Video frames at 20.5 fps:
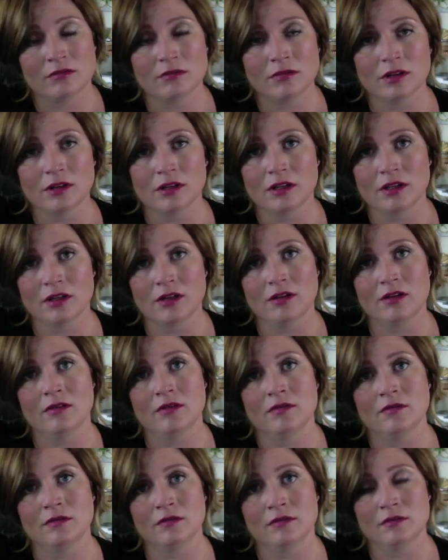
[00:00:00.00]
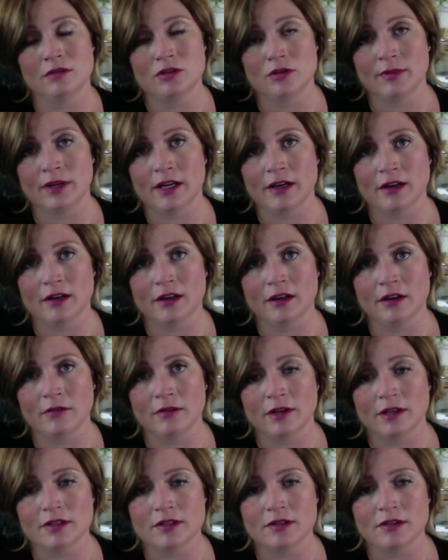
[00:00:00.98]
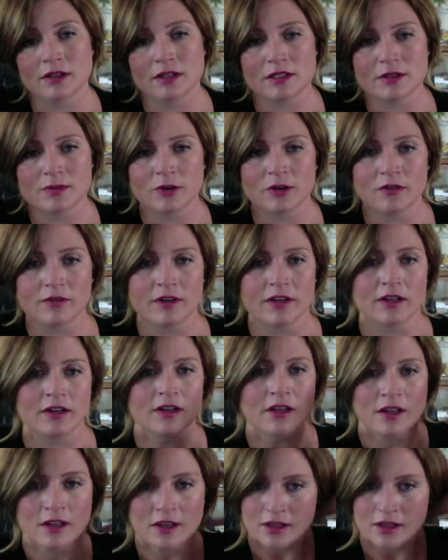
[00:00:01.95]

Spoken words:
really dramatic anyway, so that's perfect.